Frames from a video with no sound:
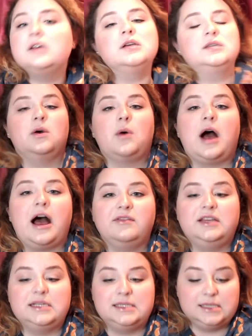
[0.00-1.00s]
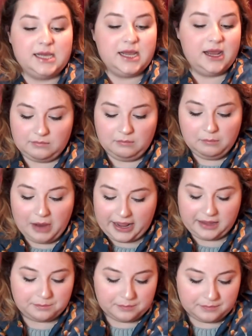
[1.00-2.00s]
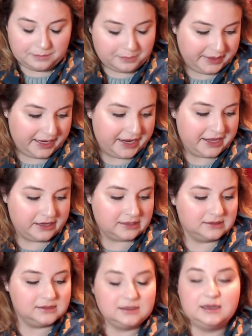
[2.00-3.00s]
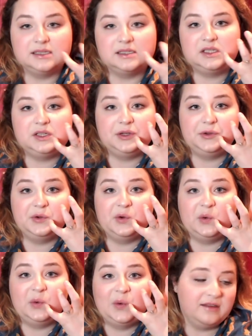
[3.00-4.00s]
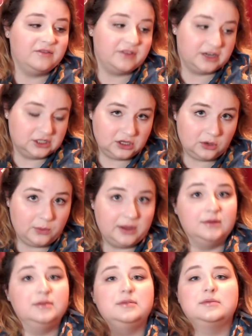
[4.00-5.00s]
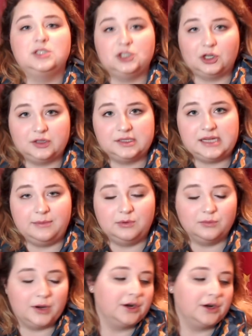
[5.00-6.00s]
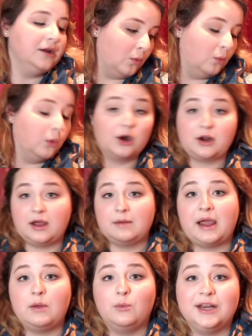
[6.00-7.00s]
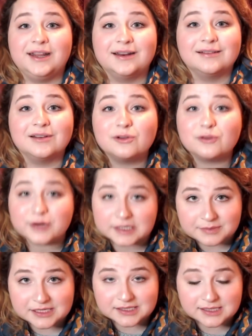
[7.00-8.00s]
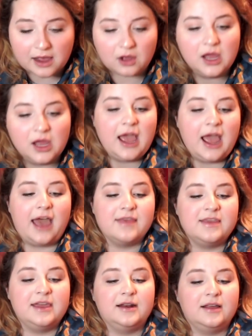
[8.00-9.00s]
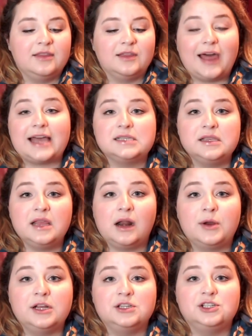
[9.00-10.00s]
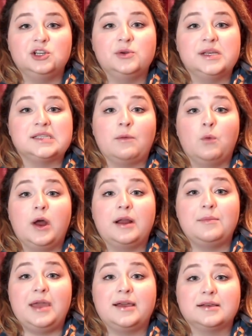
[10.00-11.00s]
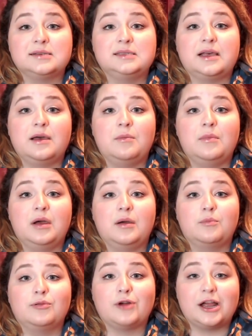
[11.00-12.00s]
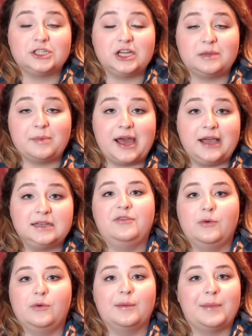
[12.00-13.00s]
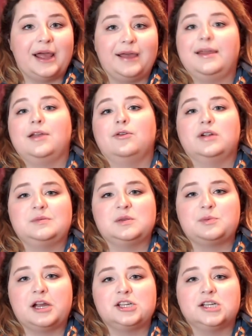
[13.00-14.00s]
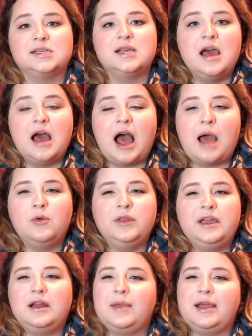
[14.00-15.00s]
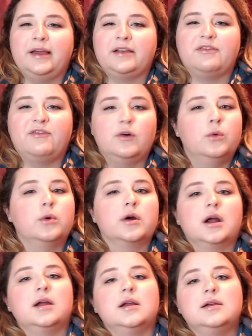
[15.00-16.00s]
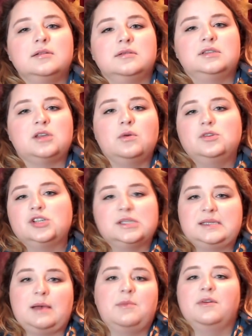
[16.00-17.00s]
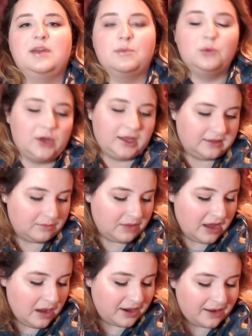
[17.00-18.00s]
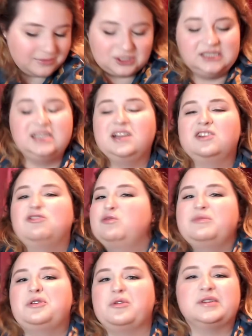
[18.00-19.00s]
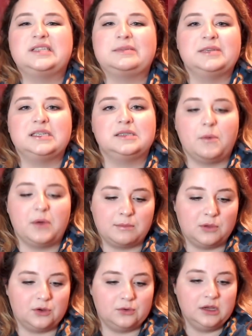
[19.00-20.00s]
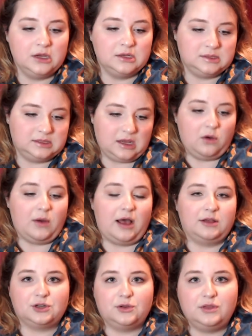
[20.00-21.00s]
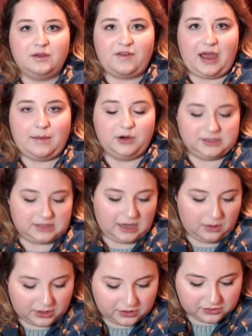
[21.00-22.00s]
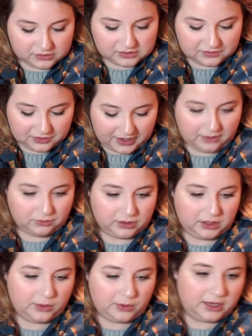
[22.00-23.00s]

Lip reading: So obviously my plan is to finish the quilt, start the table runner, work on my We Need a Little Christmas Sal, and then the last thing that I wanted to do is I want to make some project bags for my like Christmas projects. I'm only going to make like four, so just some of them will get them, but I'm just in a Christmas sewing mood. So I'll show you the fabrics that I want to use for that really quick.